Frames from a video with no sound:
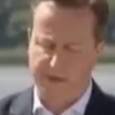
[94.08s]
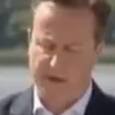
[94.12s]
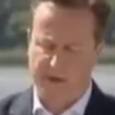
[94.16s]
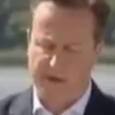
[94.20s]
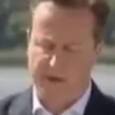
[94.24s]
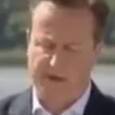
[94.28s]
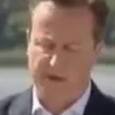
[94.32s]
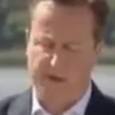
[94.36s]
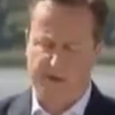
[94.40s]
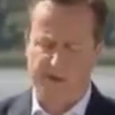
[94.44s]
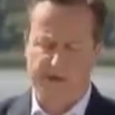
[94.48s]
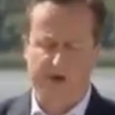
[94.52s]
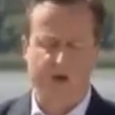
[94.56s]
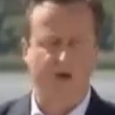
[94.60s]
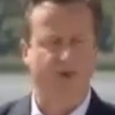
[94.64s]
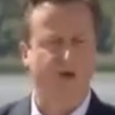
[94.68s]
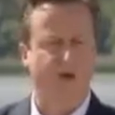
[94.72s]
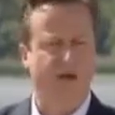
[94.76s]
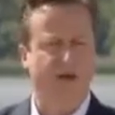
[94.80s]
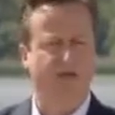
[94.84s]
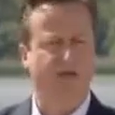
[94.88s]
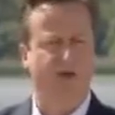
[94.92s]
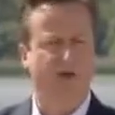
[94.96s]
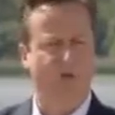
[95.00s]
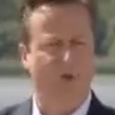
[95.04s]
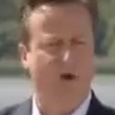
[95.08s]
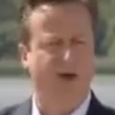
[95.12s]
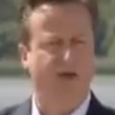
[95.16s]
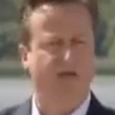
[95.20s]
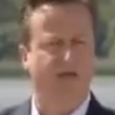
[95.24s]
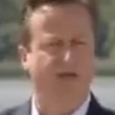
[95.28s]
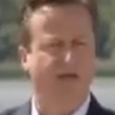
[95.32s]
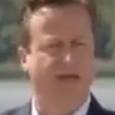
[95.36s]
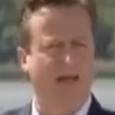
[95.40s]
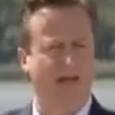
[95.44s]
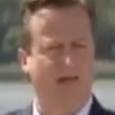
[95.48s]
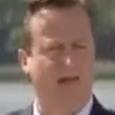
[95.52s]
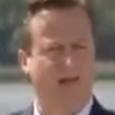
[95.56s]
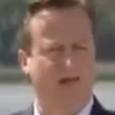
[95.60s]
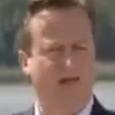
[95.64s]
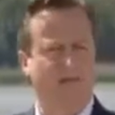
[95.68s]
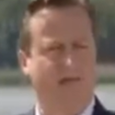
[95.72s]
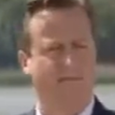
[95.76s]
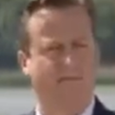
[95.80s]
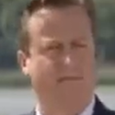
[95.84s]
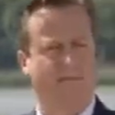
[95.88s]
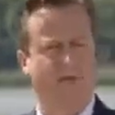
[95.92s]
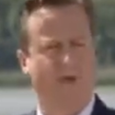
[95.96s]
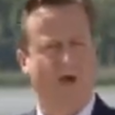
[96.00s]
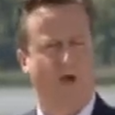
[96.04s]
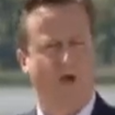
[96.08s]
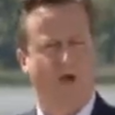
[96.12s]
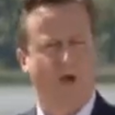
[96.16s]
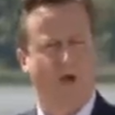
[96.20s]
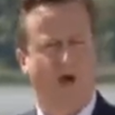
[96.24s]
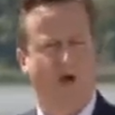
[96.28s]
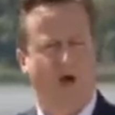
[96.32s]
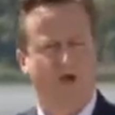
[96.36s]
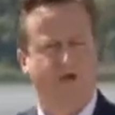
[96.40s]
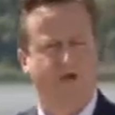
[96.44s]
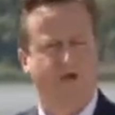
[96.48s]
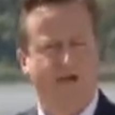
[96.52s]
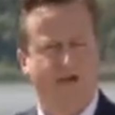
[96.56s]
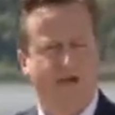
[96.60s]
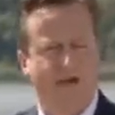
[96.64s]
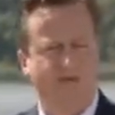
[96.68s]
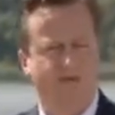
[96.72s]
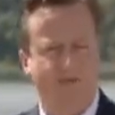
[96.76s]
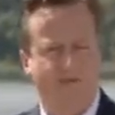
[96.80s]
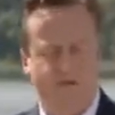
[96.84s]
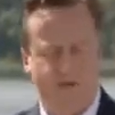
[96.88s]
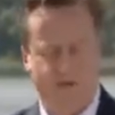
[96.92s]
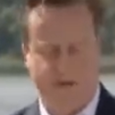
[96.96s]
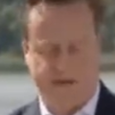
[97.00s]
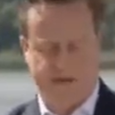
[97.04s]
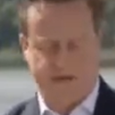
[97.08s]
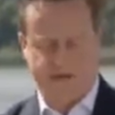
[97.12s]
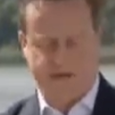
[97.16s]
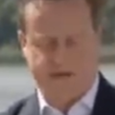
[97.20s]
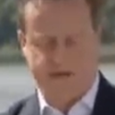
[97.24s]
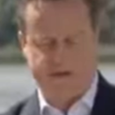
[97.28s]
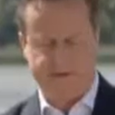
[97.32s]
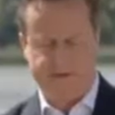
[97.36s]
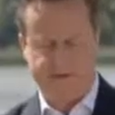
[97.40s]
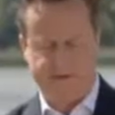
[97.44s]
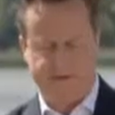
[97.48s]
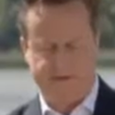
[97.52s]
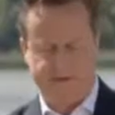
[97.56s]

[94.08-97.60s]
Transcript: So we agreed to work together on 7 things.